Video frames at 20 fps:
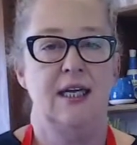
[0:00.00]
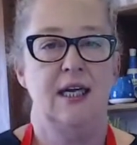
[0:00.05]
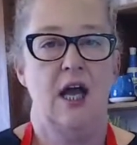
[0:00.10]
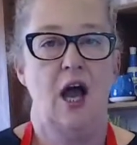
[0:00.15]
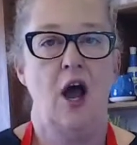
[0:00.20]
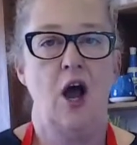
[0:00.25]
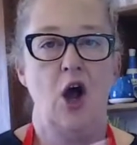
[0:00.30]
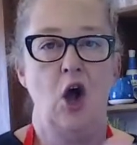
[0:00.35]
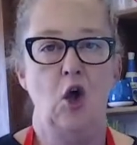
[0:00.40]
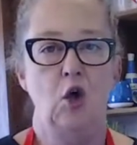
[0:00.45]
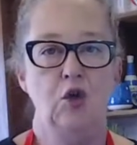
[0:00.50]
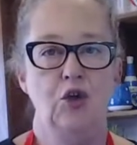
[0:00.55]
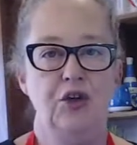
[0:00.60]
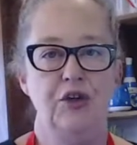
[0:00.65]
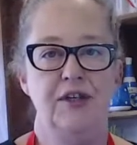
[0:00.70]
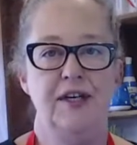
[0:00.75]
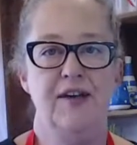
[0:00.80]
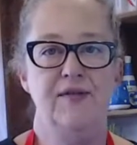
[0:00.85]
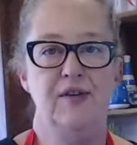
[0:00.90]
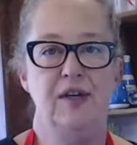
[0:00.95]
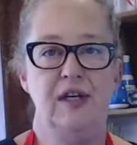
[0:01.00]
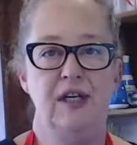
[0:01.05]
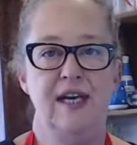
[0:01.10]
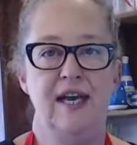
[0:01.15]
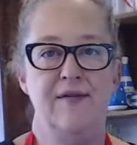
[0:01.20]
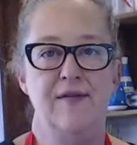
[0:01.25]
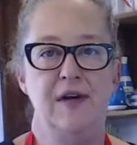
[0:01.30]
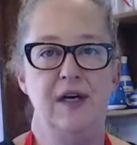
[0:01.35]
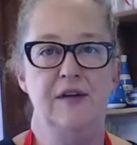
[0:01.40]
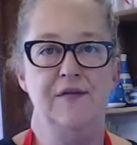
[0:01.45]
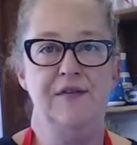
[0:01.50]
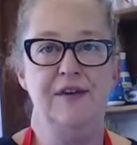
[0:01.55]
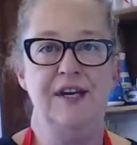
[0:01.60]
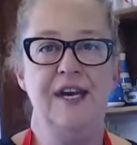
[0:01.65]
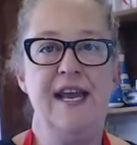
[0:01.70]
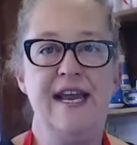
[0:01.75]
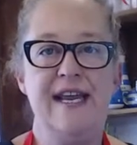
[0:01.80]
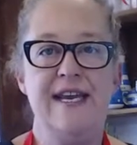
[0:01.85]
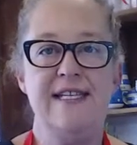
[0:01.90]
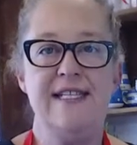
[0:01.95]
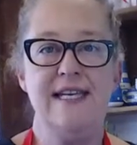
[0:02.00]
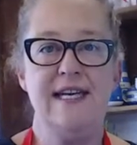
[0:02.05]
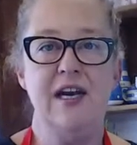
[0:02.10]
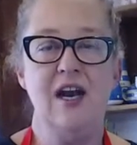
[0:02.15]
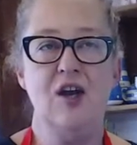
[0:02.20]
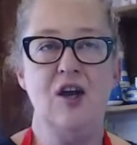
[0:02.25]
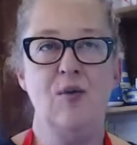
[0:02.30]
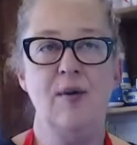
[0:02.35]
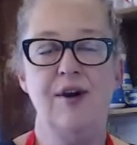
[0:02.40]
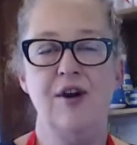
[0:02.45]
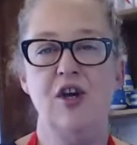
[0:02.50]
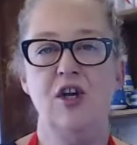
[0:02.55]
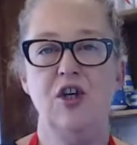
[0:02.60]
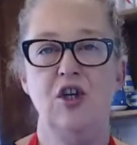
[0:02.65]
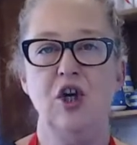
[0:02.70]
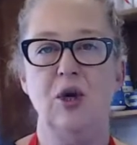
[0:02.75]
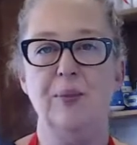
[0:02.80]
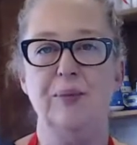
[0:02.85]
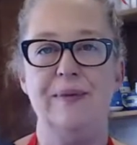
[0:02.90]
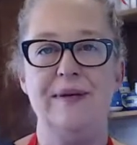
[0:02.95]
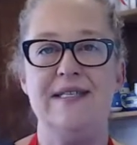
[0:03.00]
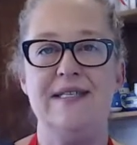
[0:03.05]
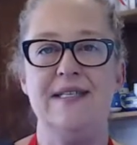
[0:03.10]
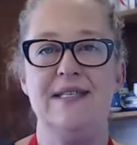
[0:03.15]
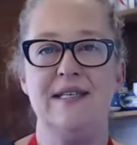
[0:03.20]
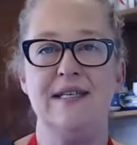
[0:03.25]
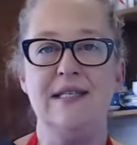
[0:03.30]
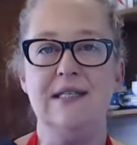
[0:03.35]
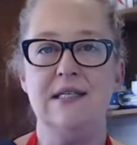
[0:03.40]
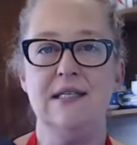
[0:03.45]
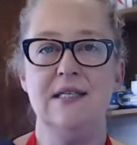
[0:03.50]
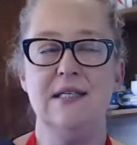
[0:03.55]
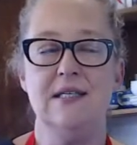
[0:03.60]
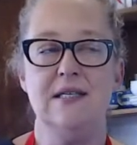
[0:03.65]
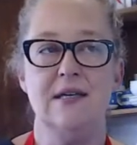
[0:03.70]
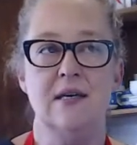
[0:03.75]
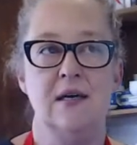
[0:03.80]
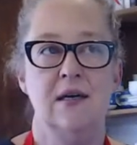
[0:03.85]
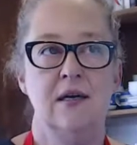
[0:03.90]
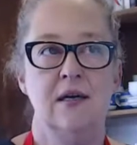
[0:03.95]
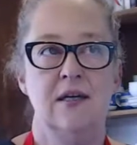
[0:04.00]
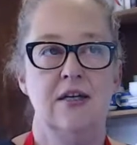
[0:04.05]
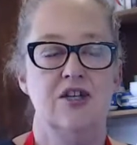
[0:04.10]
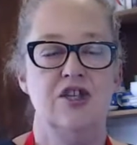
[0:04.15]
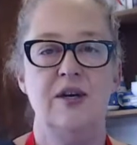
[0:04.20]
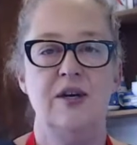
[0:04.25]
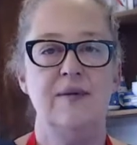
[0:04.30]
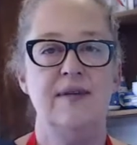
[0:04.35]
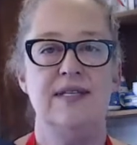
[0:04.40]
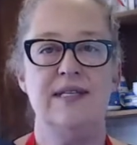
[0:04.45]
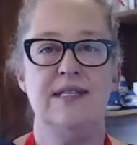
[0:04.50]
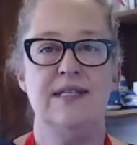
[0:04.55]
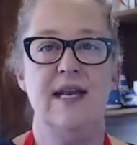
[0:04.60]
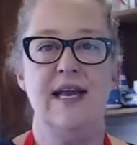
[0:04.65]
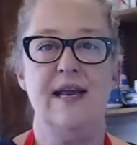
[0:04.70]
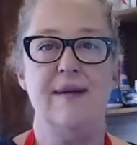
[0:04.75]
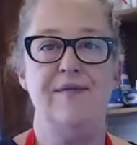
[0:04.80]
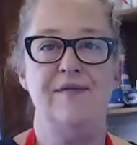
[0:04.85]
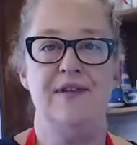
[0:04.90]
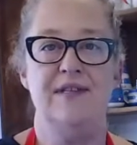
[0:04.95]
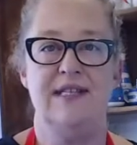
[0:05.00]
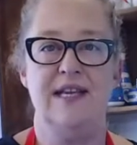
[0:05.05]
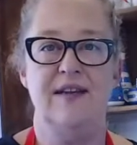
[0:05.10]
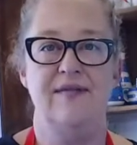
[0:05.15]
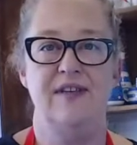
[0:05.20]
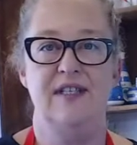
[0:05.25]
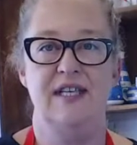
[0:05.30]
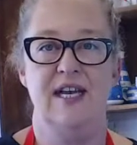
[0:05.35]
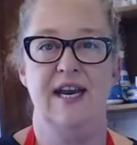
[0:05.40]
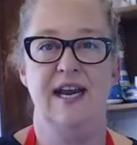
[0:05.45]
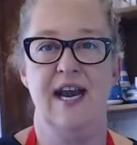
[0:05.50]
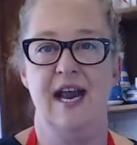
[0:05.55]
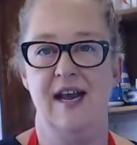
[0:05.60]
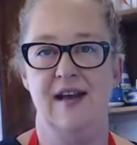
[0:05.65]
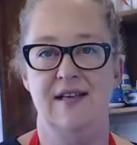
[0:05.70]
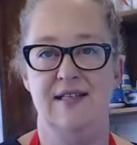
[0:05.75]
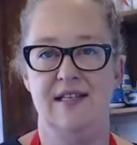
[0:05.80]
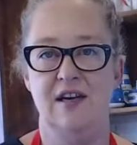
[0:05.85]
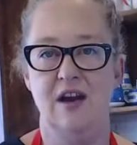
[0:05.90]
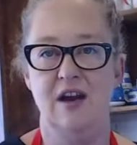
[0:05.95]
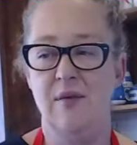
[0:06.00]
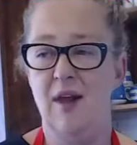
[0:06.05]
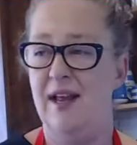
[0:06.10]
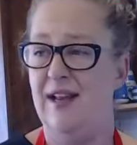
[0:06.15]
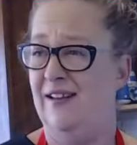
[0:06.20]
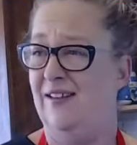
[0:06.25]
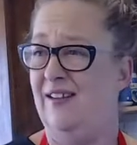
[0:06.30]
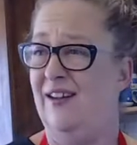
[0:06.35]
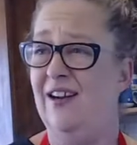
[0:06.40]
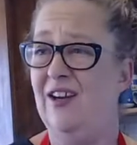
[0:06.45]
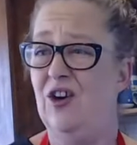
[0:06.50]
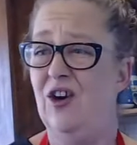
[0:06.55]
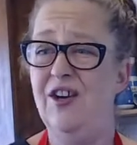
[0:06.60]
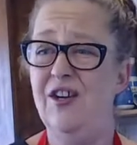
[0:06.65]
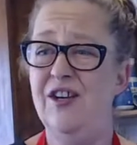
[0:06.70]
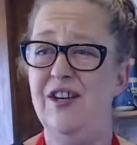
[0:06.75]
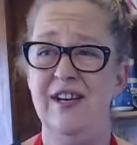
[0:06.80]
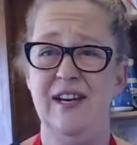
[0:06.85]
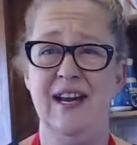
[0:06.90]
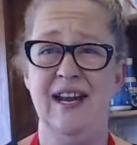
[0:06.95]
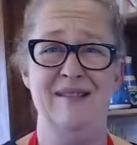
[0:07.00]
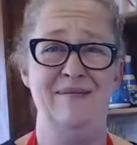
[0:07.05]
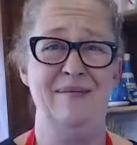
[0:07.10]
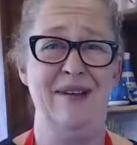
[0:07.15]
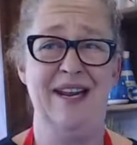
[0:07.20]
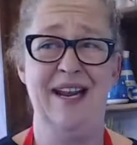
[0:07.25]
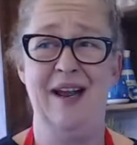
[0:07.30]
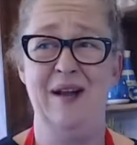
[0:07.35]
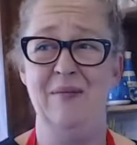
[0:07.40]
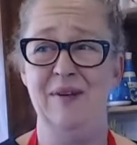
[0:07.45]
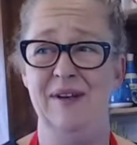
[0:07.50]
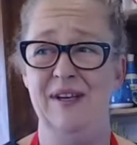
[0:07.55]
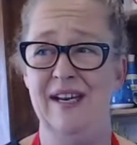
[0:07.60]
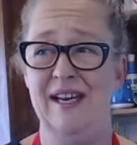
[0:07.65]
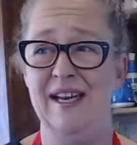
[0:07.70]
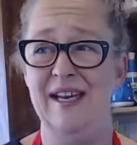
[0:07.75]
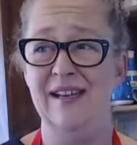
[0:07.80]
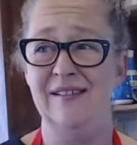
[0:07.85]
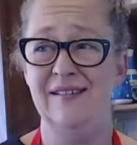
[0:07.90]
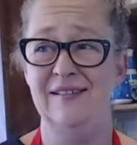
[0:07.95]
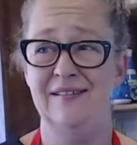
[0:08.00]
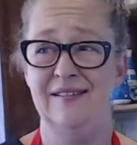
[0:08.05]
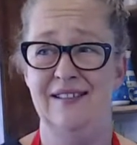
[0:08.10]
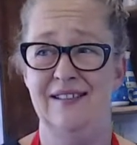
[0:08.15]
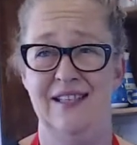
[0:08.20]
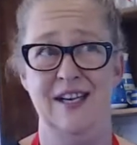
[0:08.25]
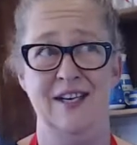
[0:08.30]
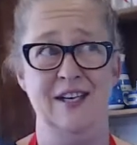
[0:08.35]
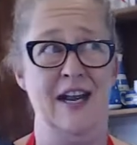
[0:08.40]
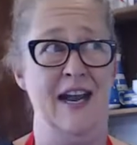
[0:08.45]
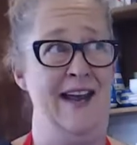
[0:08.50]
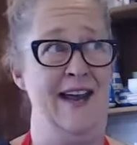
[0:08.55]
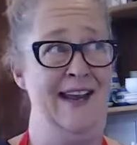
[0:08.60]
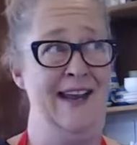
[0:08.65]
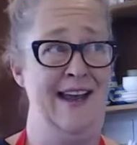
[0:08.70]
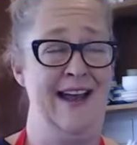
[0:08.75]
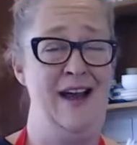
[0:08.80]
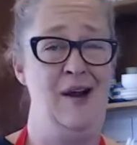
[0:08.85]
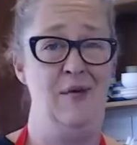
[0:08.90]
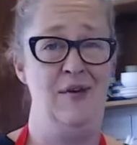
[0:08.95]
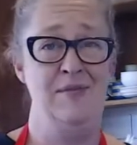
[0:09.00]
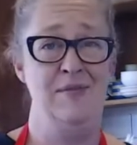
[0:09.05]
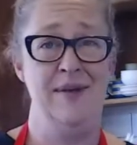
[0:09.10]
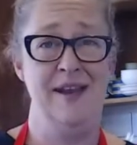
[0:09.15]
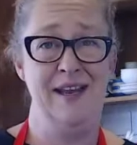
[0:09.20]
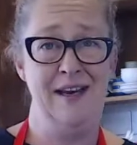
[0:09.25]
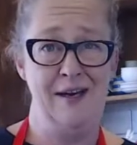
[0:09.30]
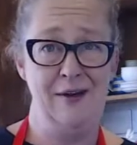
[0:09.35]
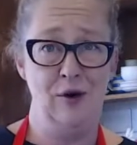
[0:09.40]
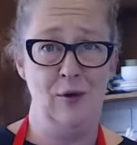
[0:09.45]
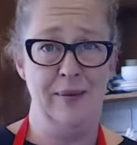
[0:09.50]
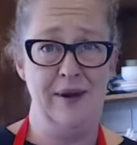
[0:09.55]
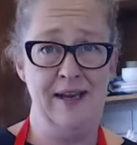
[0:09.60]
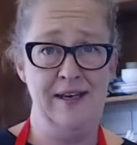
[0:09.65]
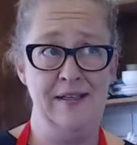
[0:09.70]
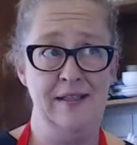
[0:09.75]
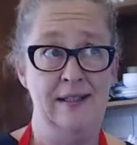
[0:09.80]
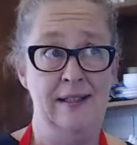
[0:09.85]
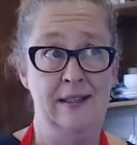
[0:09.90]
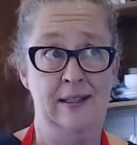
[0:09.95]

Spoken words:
a whole new level of needy. Like when I got Biscuit, she would sleep for 17 hours. And I'm like, I got you to keep me company. Can you hang out with me a little bit?